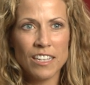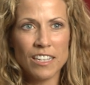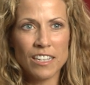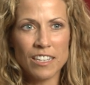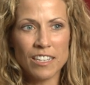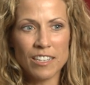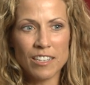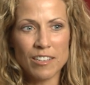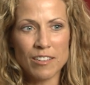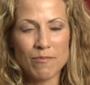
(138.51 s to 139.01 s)

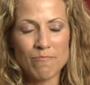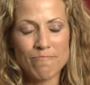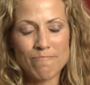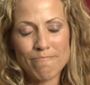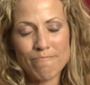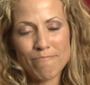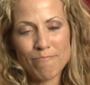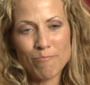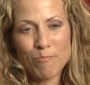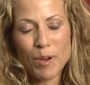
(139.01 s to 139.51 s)

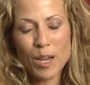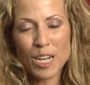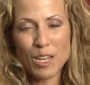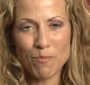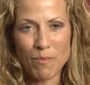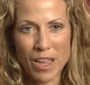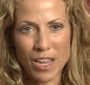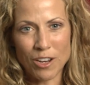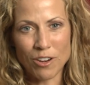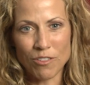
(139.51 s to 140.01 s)
um,
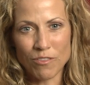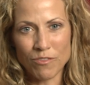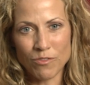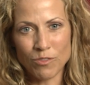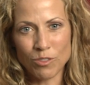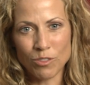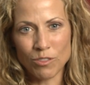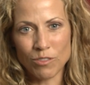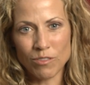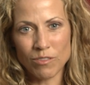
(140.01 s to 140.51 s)
money maker
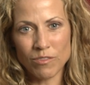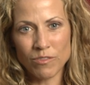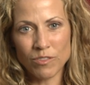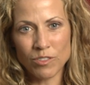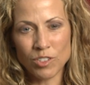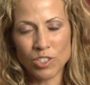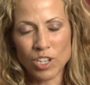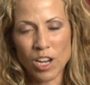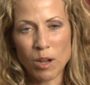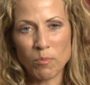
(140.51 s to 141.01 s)
for
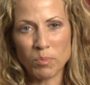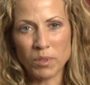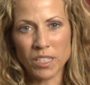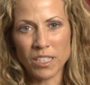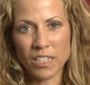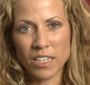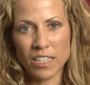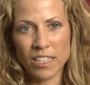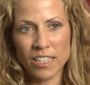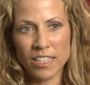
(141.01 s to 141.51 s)
for
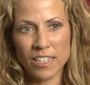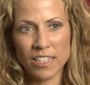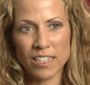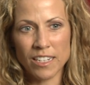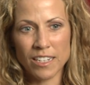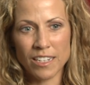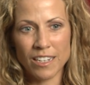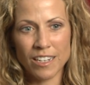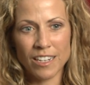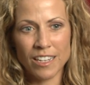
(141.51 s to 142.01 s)
Joplin,
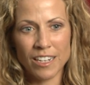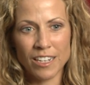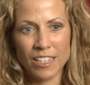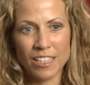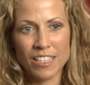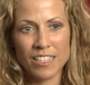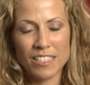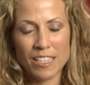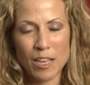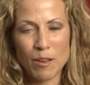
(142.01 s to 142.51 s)
and and
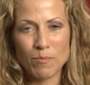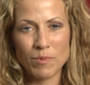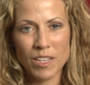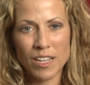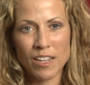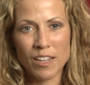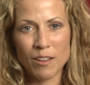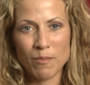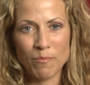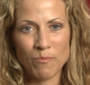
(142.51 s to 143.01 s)
at the same
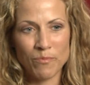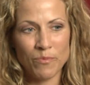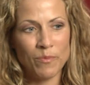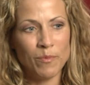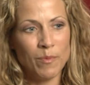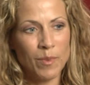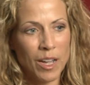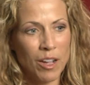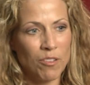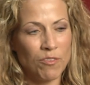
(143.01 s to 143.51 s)
time
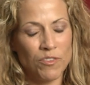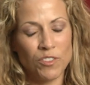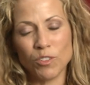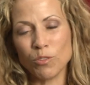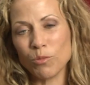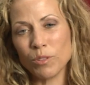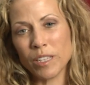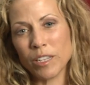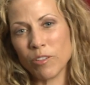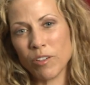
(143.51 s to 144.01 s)
I
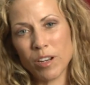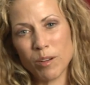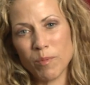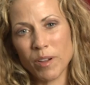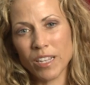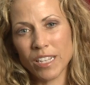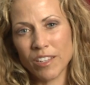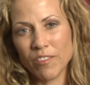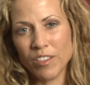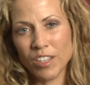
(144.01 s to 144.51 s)
feel really great
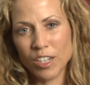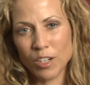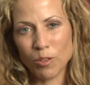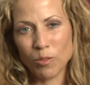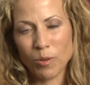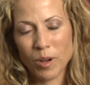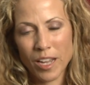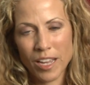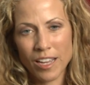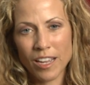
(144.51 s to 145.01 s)
about giving it
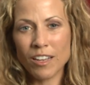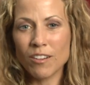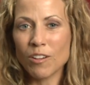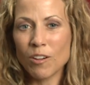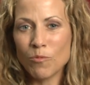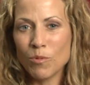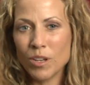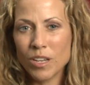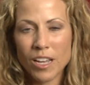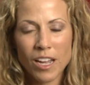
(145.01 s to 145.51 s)
away.
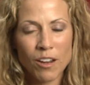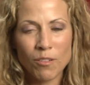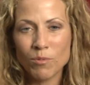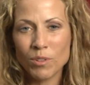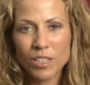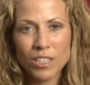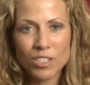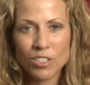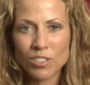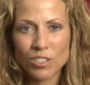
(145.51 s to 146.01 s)
I, we I
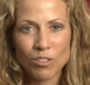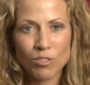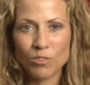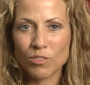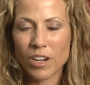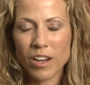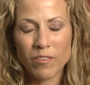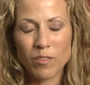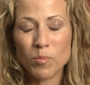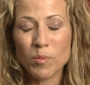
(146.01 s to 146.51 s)
really just don't
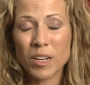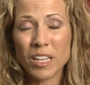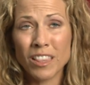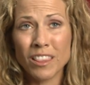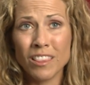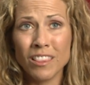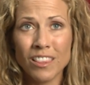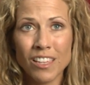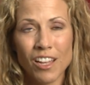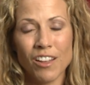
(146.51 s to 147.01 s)
drive it, but I
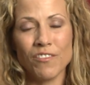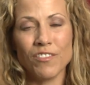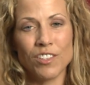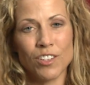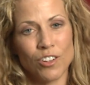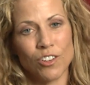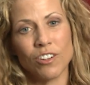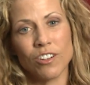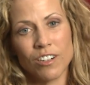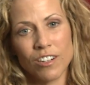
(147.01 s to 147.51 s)
love
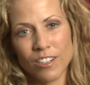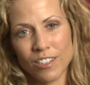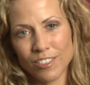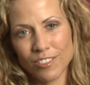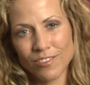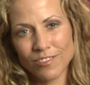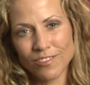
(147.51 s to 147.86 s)
the car.